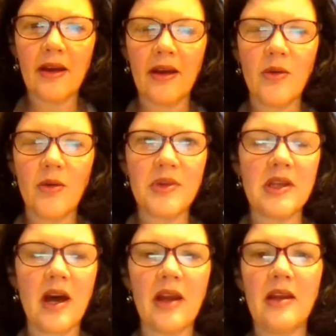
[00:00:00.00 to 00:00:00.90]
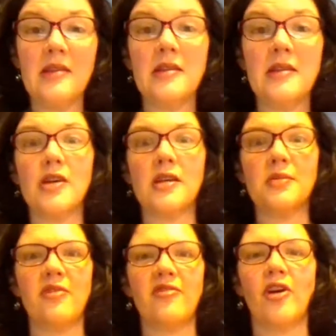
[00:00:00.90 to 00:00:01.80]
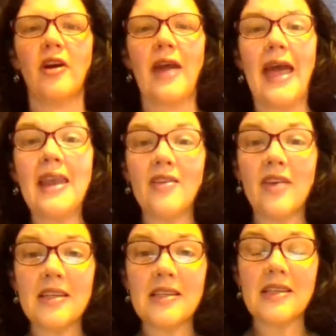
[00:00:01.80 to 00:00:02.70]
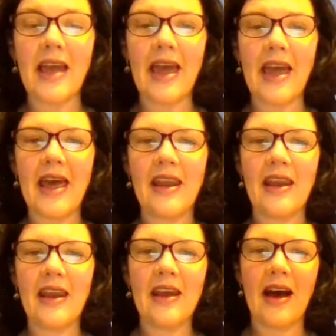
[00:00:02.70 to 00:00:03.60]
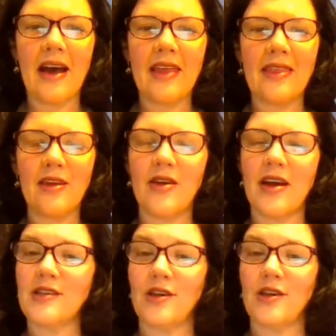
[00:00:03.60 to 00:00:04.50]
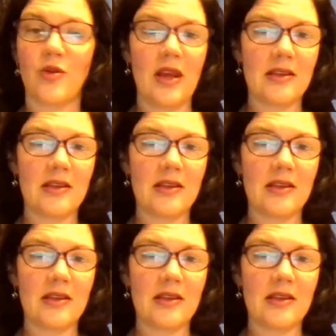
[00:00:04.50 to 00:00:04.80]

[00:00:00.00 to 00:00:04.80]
I know it was not an easy adjustment for any of us, and I think you guys did great.